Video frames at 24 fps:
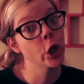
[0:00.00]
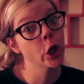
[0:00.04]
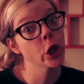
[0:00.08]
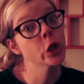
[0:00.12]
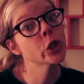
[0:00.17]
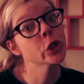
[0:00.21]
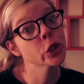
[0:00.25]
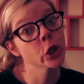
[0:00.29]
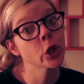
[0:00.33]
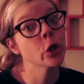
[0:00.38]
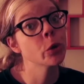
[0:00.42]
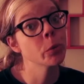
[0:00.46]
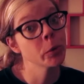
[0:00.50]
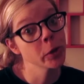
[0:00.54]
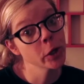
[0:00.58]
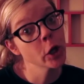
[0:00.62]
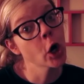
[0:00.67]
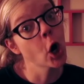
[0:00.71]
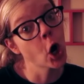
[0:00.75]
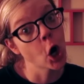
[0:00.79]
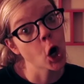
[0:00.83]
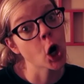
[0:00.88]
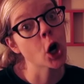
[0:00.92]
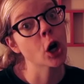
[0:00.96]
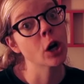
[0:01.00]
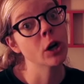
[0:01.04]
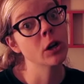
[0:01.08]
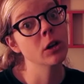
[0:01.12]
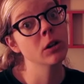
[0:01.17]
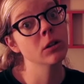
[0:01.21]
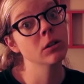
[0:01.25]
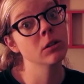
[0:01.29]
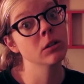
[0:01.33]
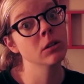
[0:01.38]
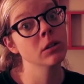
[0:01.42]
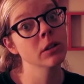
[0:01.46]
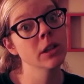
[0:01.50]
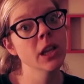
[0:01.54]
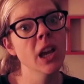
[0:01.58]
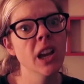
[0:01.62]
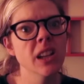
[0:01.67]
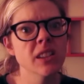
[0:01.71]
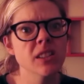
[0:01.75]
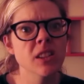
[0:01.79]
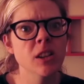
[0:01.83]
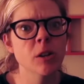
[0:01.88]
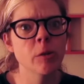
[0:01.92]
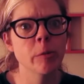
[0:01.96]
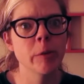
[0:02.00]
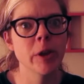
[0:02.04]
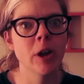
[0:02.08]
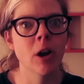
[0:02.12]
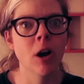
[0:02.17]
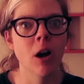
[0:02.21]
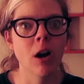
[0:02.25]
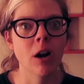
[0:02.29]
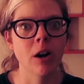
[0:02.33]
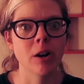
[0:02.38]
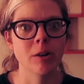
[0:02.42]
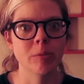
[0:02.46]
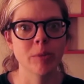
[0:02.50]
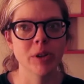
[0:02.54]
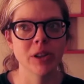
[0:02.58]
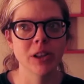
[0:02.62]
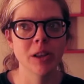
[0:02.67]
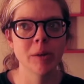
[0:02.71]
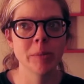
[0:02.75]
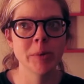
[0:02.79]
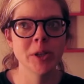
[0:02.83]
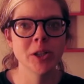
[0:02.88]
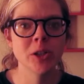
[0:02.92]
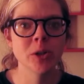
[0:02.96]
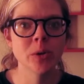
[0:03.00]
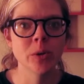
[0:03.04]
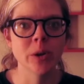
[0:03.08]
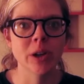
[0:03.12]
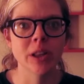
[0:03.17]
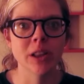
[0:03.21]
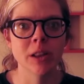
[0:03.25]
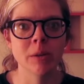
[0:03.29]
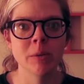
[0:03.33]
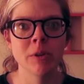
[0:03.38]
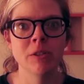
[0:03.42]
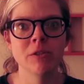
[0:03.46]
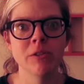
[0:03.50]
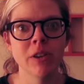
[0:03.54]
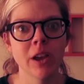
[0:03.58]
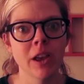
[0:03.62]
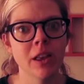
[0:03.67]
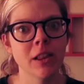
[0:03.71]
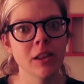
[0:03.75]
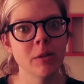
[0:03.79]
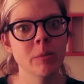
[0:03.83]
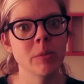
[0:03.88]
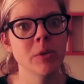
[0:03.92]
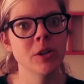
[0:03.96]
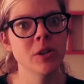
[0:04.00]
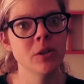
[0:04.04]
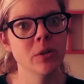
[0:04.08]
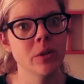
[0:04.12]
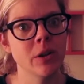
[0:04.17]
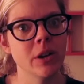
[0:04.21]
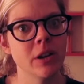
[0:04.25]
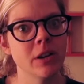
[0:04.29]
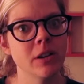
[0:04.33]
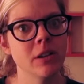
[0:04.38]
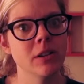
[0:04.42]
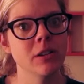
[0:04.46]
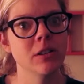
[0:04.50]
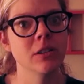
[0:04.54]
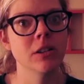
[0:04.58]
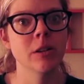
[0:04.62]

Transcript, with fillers: It's gonna be hard. Yeah, it's gonna be hard, but let me do it. Let me fail. Let me do it.